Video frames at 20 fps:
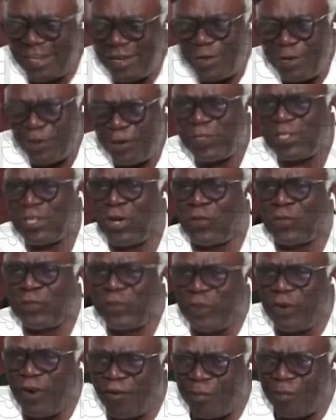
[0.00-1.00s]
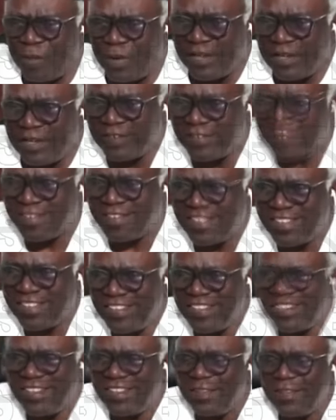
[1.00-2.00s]
The duty of the government
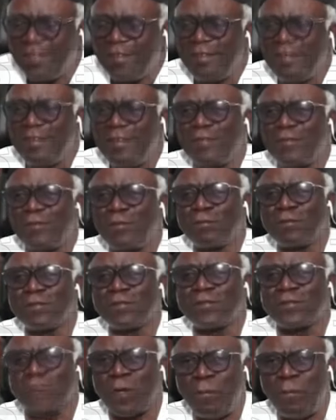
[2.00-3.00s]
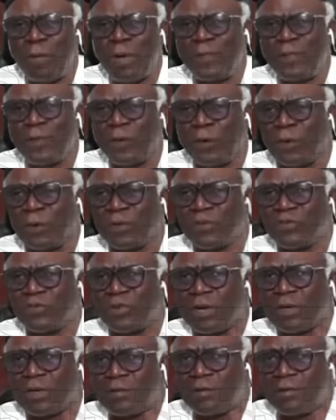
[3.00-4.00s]
is to summon the
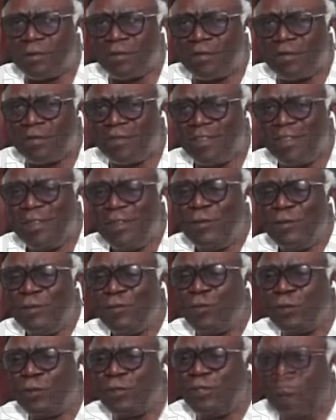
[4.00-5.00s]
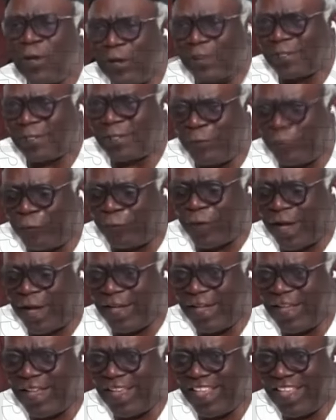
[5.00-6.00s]
contractors to
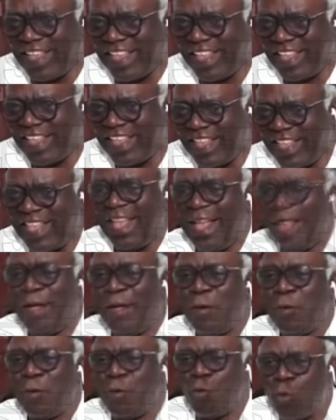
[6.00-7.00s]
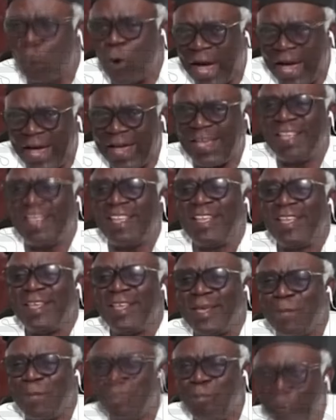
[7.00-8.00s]
justify why
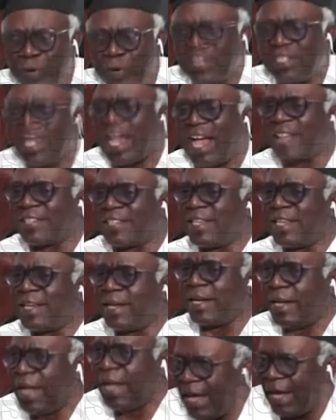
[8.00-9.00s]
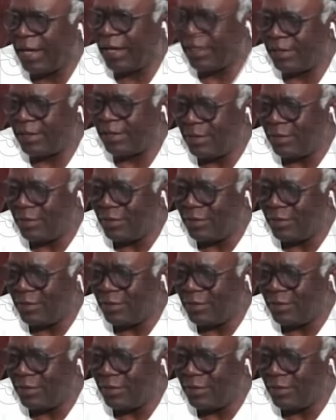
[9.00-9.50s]
a breach has occurred.